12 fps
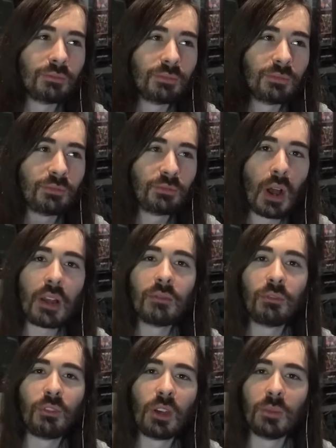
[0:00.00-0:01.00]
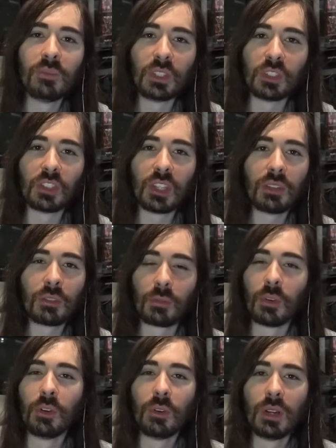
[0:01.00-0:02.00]
fun film to sit
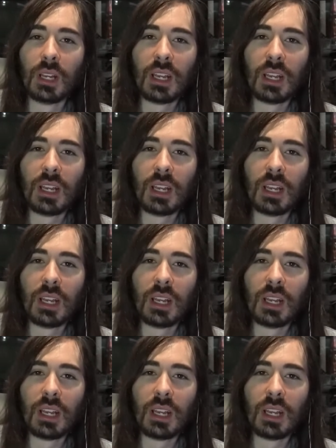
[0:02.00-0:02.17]
through